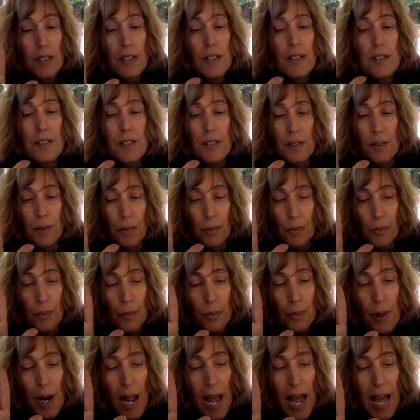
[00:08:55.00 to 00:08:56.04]
to
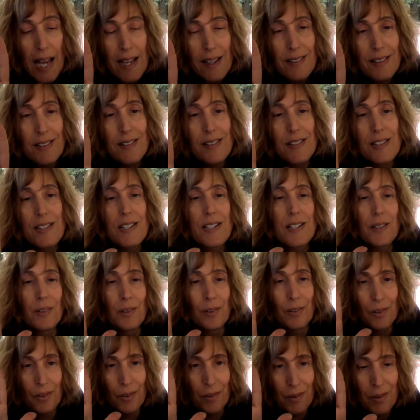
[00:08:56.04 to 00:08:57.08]
rest,
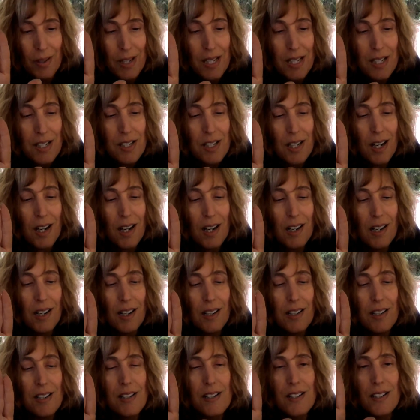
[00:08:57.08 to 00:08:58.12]

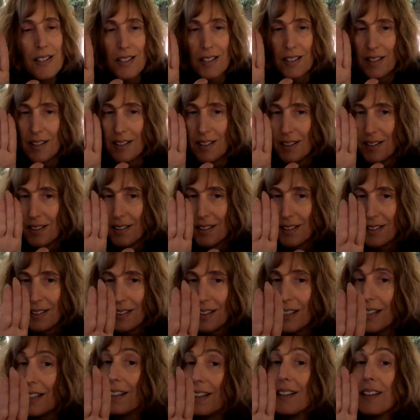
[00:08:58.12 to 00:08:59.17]
recharge,
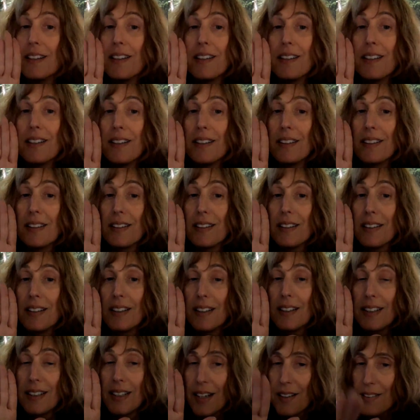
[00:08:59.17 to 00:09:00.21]
and
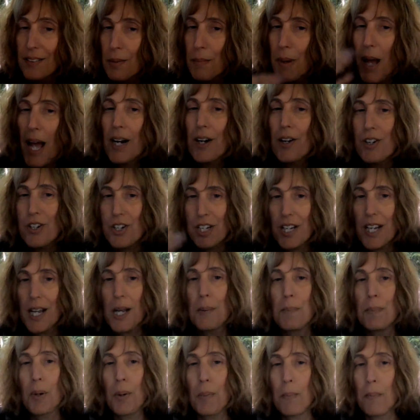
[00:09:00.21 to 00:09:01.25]
get some energy
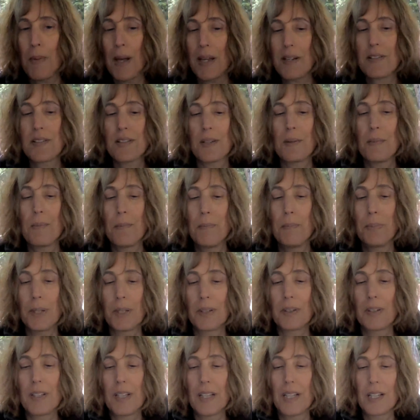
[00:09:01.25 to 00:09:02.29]
and momentum
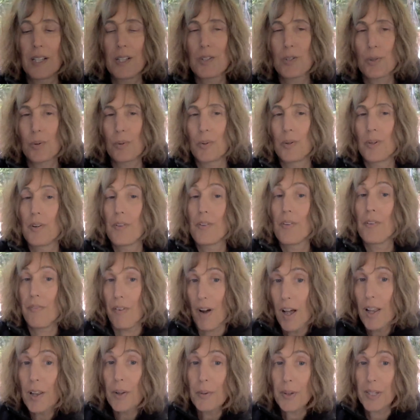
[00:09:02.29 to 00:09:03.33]
building toward the
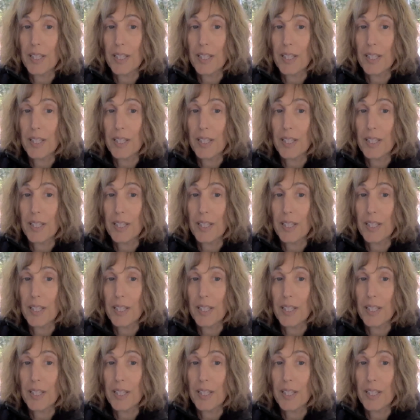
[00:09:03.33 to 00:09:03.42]
following